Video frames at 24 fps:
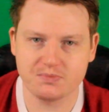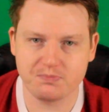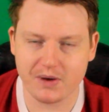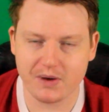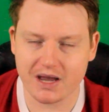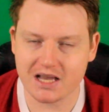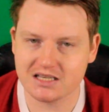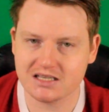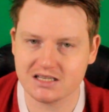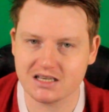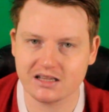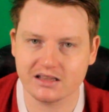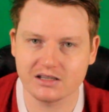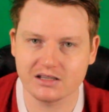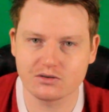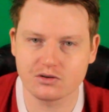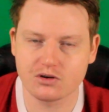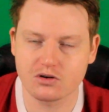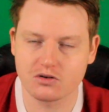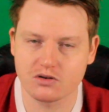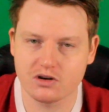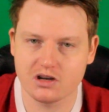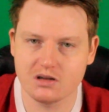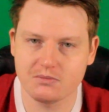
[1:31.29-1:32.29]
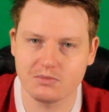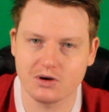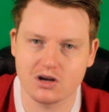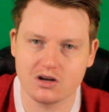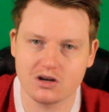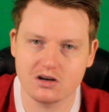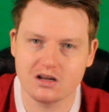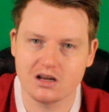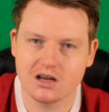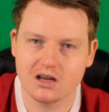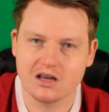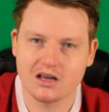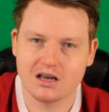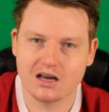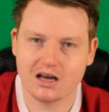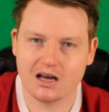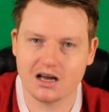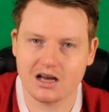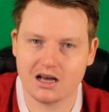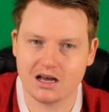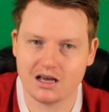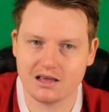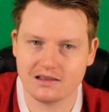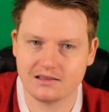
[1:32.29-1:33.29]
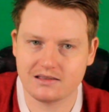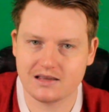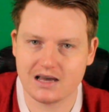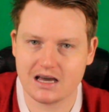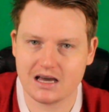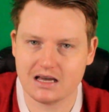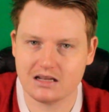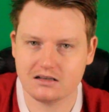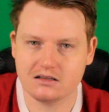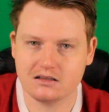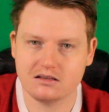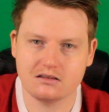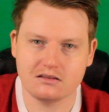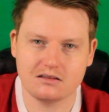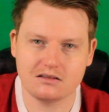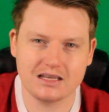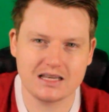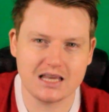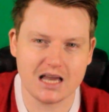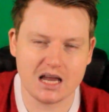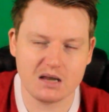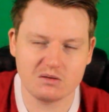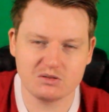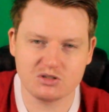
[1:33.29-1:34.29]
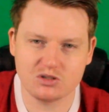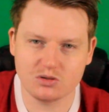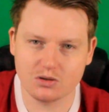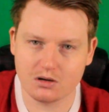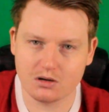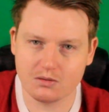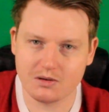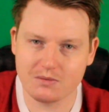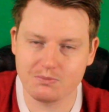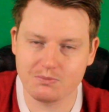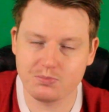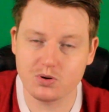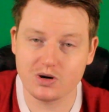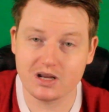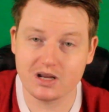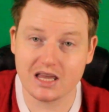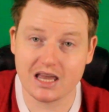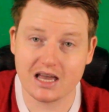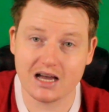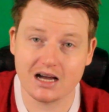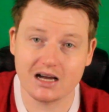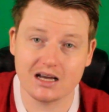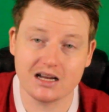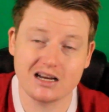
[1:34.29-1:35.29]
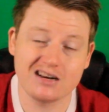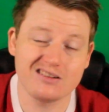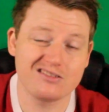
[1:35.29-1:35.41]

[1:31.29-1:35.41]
basic little career mode that the game's sort of been putting out,